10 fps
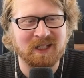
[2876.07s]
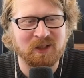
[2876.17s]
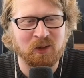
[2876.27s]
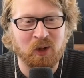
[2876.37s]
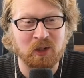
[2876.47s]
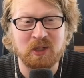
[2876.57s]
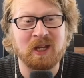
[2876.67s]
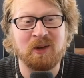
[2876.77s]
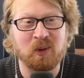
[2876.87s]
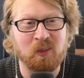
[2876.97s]
like the largest
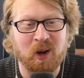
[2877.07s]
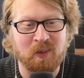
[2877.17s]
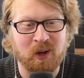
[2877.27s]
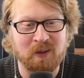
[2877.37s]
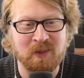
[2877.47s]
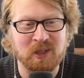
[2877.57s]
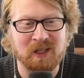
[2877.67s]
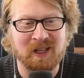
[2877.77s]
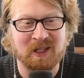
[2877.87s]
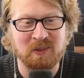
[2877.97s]
indoor water park in Michigan
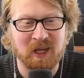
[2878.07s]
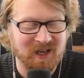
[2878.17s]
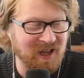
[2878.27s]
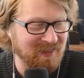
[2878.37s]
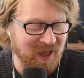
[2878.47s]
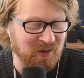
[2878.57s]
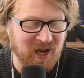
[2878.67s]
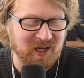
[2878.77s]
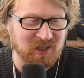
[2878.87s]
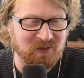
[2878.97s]
last weekend. That was
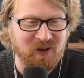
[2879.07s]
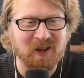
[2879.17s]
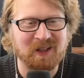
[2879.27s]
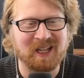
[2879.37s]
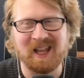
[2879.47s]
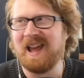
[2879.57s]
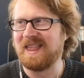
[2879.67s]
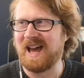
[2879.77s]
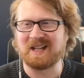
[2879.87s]
actually fun. Like that's